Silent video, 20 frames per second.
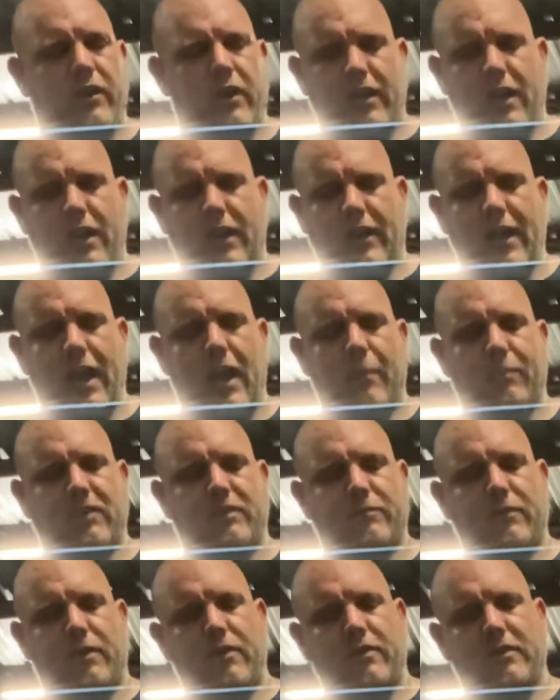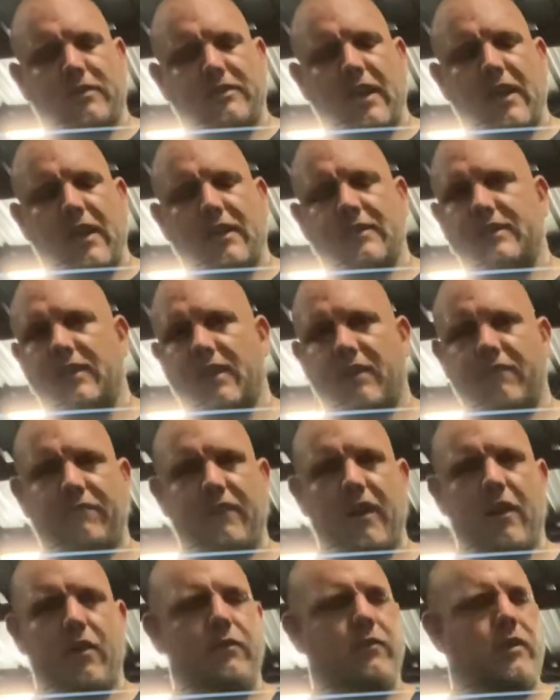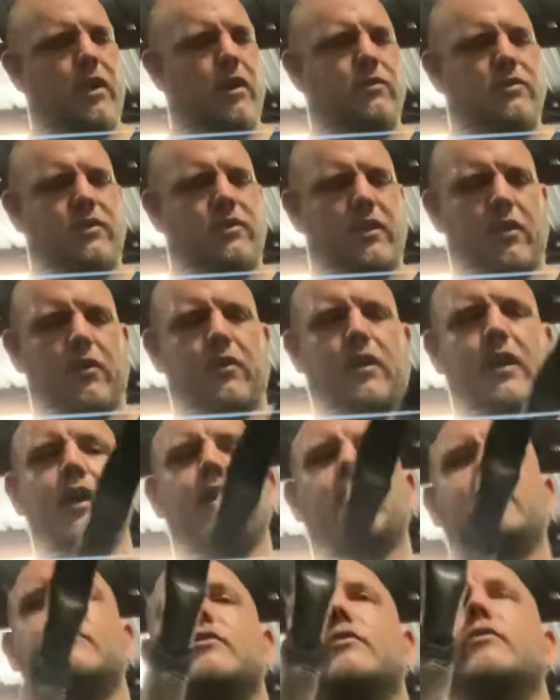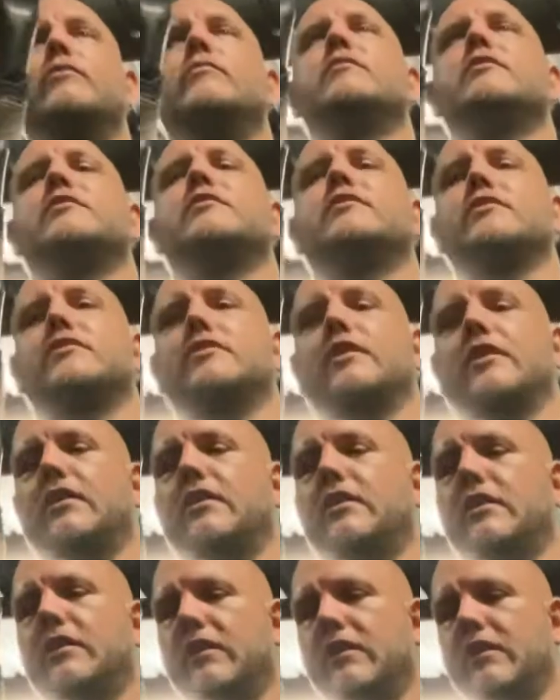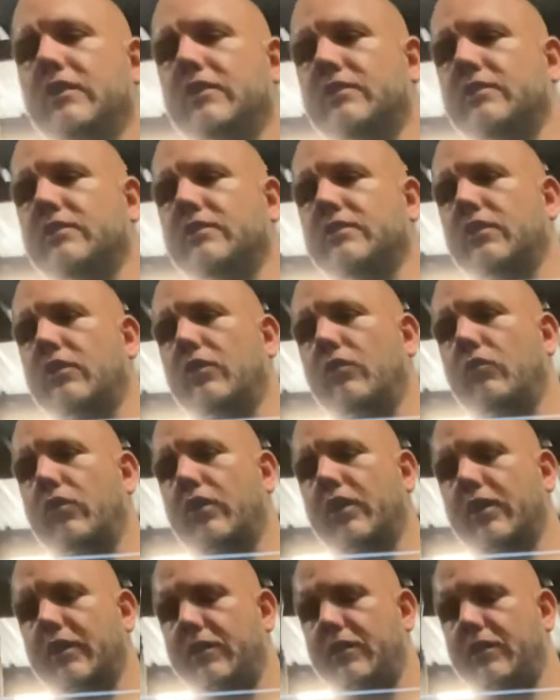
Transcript: I kind of copied some other designs that I found. I was like, okay, cool, this is gonna work.